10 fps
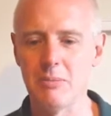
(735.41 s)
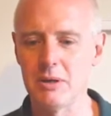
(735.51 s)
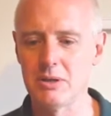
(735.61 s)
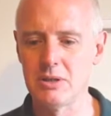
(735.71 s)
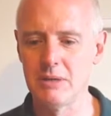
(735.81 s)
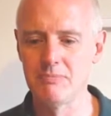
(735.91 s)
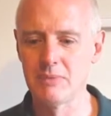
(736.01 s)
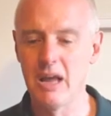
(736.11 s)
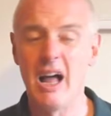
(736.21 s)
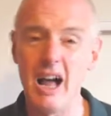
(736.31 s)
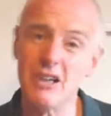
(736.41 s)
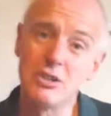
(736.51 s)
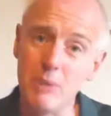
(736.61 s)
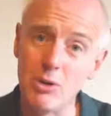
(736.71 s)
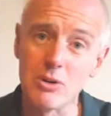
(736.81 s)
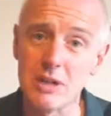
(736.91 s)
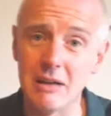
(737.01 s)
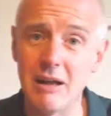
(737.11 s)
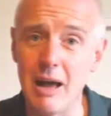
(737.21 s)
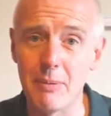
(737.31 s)
But um, I, to be honest,
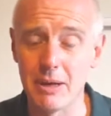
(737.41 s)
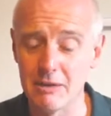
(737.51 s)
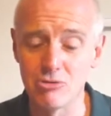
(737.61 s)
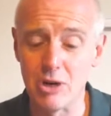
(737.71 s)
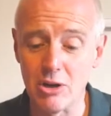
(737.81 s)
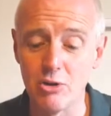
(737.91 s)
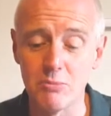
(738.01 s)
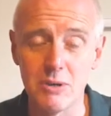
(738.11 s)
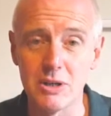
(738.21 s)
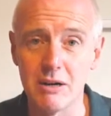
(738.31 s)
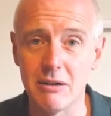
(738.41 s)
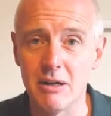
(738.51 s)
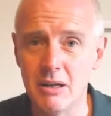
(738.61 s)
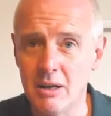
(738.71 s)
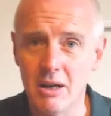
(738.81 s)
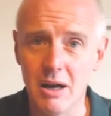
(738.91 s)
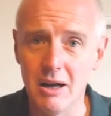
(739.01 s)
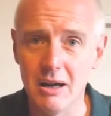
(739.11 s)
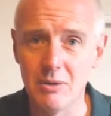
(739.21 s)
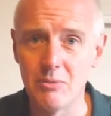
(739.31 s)
I'd happily drink good Madeira
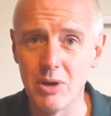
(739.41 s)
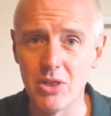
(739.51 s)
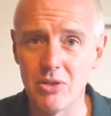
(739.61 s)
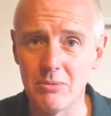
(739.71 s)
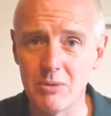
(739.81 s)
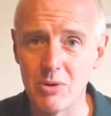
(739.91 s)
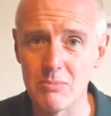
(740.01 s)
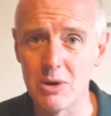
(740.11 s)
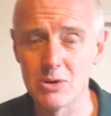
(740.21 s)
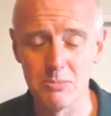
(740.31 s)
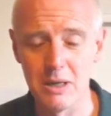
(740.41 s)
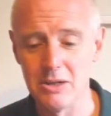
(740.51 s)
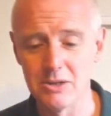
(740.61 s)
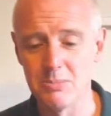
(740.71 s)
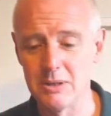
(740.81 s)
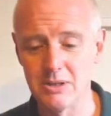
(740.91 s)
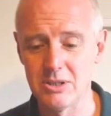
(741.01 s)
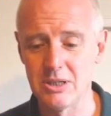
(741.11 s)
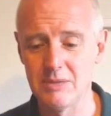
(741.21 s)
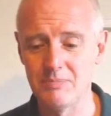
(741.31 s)
uh, with with most meals.
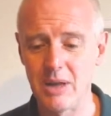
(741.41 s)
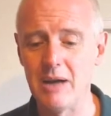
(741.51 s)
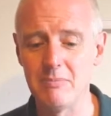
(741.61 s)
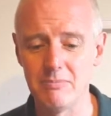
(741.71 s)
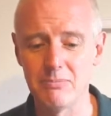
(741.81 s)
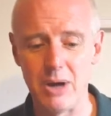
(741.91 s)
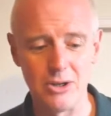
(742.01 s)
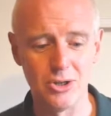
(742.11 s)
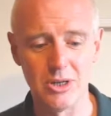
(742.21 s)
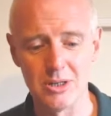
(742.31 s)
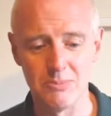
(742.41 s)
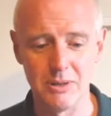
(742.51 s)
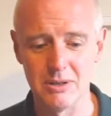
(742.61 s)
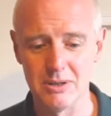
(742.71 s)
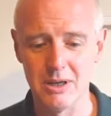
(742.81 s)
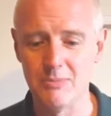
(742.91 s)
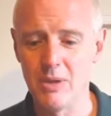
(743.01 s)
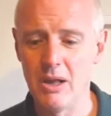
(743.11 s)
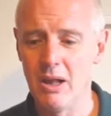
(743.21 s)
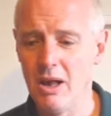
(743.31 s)
But um, I'm prejudiced. But uh,
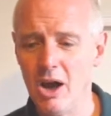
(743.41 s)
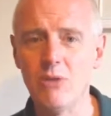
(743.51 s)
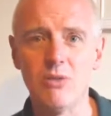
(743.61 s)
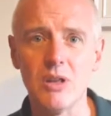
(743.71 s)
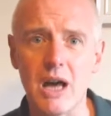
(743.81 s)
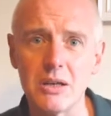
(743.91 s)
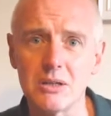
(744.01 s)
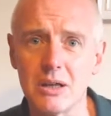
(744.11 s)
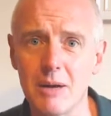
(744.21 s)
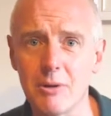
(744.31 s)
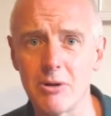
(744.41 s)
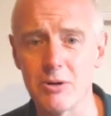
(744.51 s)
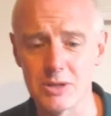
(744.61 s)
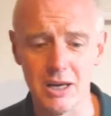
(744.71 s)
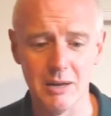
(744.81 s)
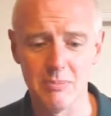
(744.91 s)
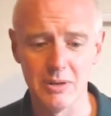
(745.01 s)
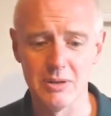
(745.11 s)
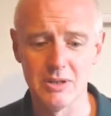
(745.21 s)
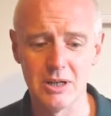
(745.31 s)
hopefully that hasn't come across here.
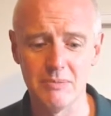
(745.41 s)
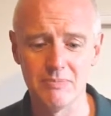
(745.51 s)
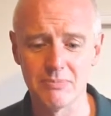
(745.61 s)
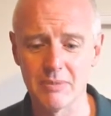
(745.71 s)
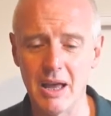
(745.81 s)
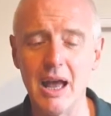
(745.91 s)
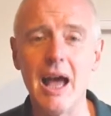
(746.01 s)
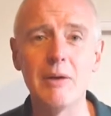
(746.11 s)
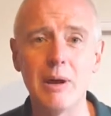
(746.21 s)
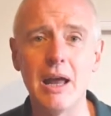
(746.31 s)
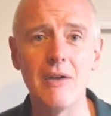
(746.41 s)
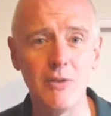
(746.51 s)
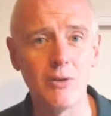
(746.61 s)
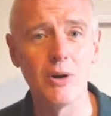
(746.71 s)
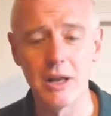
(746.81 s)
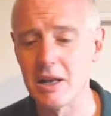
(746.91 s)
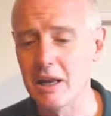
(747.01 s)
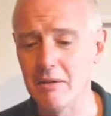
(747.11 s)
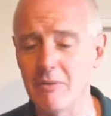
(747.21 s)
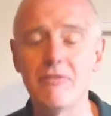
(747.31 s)
But um, anyway, if you've got
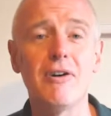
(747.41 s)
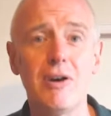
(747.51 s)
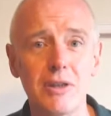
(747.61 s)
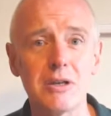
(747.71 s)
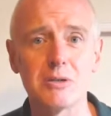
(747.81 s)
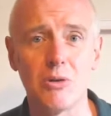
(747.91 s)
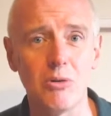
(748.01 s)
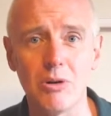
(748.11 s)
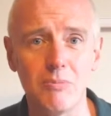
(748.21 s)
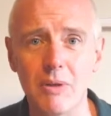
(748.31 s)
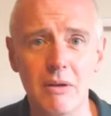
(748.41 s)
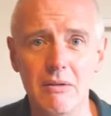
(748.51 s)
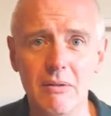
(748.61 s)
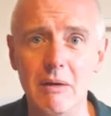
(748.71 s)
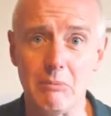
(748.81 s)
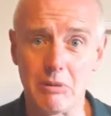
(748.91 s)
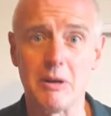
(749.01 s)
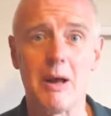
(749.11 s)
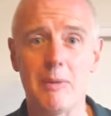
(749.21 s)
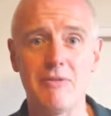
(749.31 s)
any fathers or oh, I
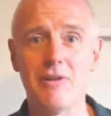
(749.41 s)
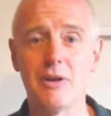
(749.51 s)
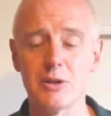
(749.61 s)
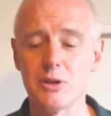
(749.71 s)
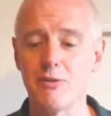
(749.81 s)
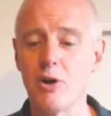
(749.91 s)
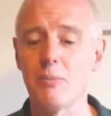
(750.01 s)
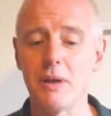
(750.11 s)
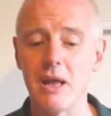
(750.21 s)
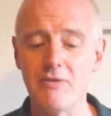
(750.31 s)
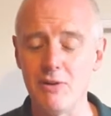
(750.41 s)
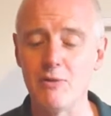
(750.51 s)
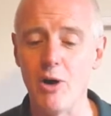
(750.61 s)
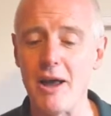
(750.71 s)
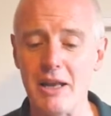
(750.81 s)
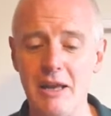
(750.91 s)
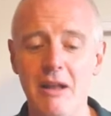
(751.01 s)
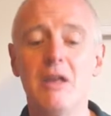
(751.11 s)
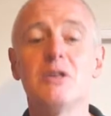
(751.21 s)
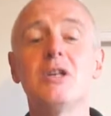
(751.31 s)
don't know how many fathers you've got, but if you've got any
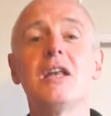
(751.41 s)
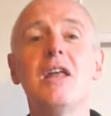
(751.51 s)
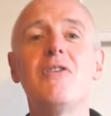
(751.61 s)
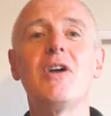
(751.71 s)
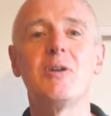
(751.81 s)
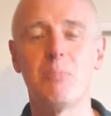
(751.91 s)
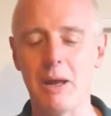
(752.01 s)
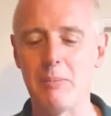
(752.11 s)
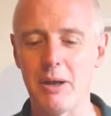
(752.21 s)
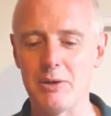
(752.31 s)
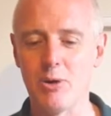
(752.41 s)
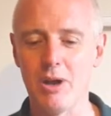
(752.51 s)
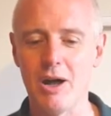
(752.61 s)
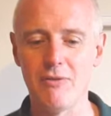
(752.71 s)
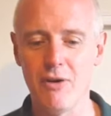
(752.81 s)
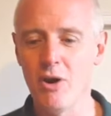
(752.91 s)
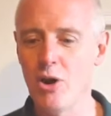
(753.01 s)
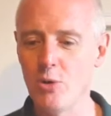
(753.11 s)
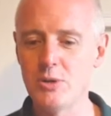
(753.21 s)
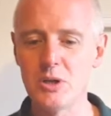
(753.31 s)
significant people in your life
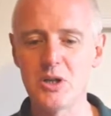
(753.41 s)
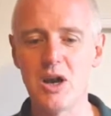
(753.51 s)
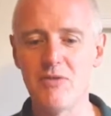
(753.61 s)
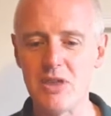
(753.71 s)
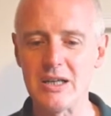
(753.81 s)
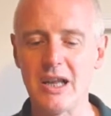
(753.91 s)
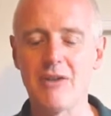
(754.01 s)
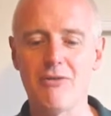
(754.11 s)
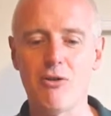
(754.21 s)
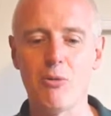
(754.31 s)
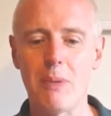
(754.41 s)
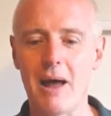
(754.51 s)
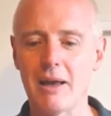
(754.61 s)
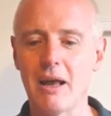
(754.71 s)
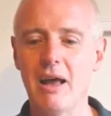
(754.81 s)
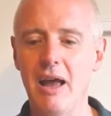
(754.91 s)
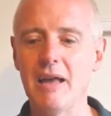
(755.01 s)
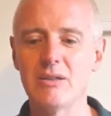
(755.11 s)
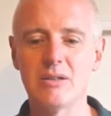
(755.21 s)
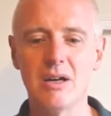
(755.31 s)
who deserve this little four pack,
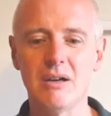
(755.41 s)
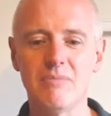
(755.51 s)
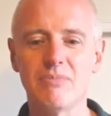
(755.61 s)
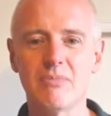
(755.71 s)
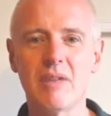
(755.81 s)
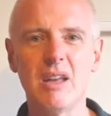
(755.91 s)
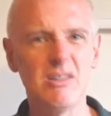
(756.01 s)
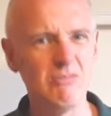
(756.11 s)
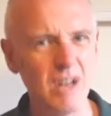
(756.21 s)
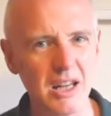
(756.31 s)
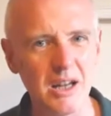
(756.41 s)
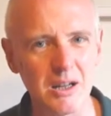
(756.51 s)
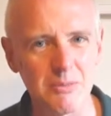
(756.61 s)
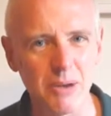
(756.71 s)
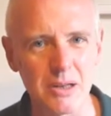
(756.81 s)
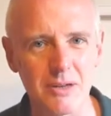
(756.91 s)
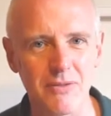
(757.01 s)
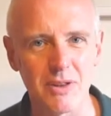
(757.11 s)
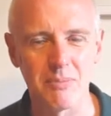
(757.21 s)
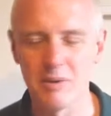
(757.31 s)
it's um, it's a really nice
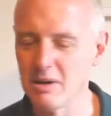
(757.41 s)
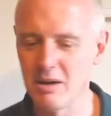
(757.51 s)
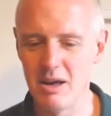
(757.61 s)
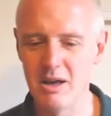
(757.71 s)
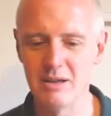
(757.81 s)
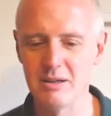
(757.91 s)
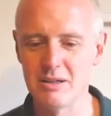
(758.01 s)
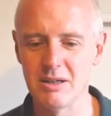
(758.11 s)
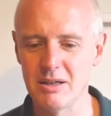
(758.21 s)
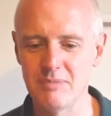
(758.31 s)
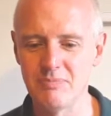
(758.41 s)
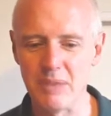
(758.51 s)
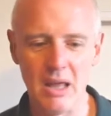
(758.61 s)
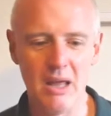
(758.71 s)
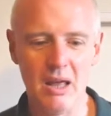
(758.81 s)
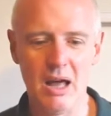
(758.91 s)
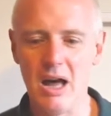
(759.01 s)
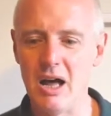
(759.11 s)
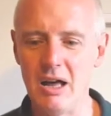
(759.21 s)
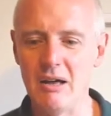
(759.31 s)
present for them, and um,
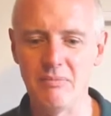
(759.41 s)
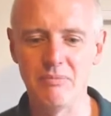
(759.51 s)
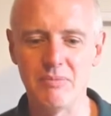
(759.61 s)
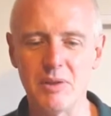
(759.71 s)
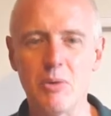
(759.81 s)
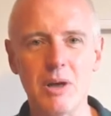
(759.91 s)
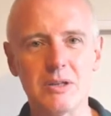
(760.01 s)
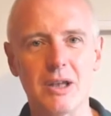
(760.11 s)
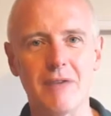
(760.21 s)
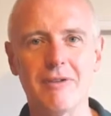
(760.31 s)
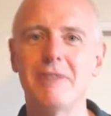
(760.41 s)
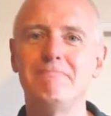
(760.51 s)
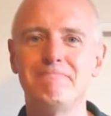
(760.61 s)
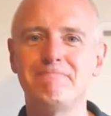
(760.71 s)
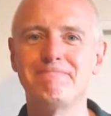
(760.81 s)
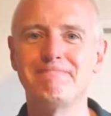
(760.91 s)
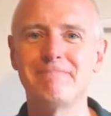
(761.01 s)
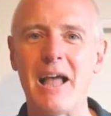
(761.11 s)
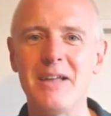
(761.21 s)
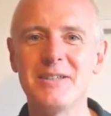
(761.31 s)
um, the wines are lovely.
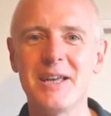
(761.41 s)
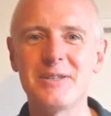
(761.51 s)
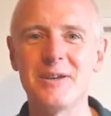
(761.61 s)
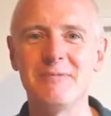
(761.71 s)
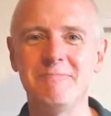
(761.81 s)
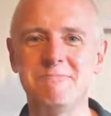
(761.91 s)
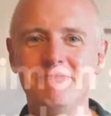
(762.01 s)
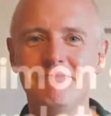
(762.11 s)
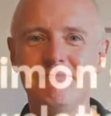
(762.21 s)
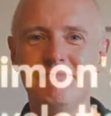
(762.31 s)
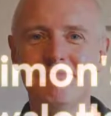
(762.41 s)
See you soon.